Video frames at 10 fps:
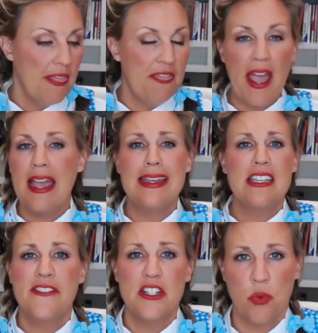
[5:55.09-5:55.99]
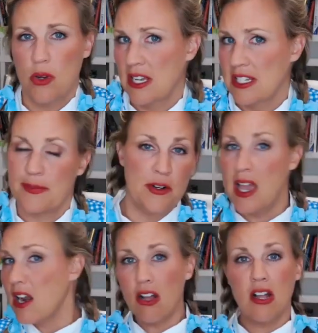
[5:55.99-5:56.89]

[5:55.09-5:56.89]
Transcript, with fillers: that individual customer, not all